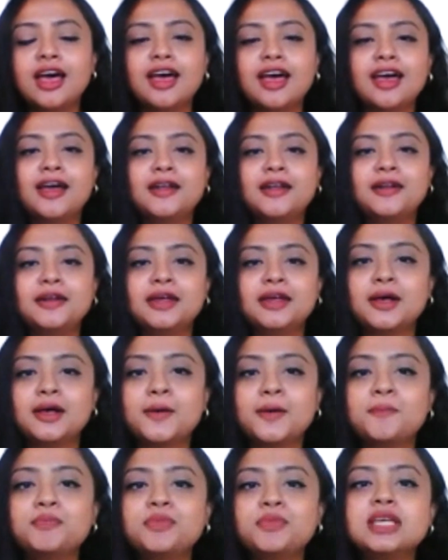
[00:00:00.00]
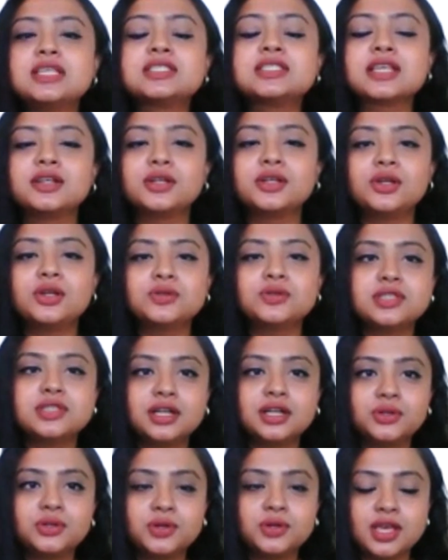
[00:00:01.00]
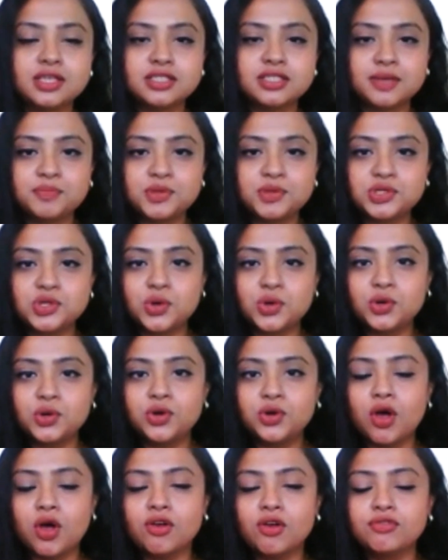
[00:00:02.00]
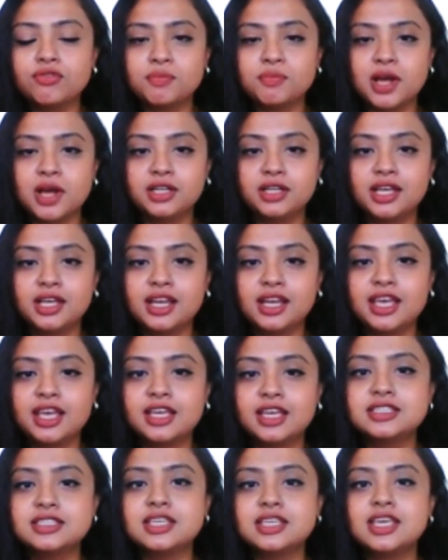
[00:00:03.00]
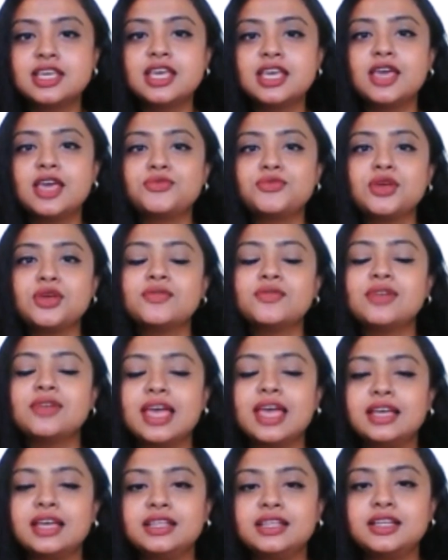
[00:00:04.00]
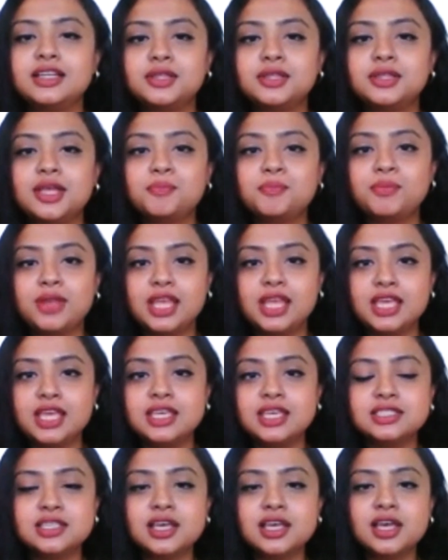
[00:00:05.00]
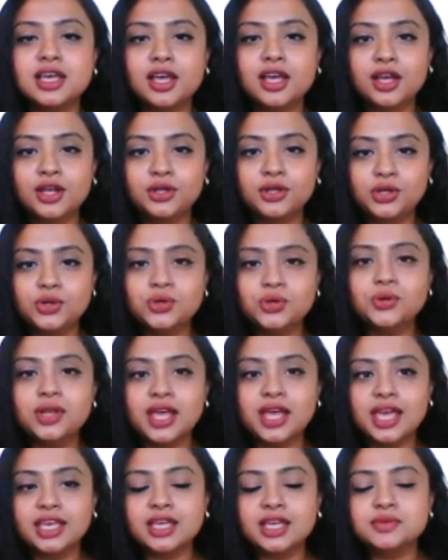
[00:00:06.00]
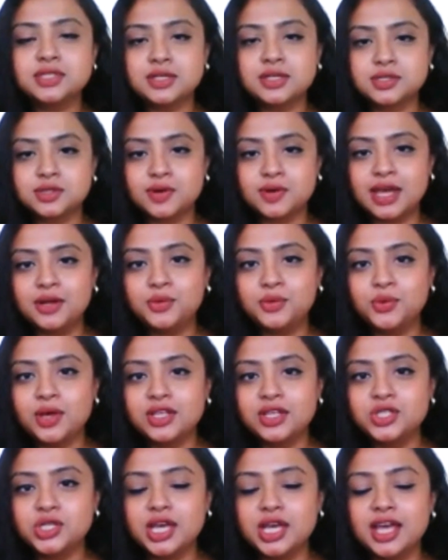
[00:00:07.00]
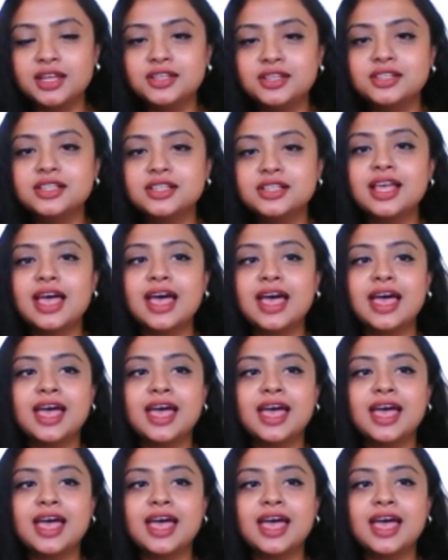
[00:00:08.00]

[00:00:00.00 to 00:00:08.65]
And this concludes our today's episode of Martech Legacy. If you have liked it, then please do like and subscribe to our channel.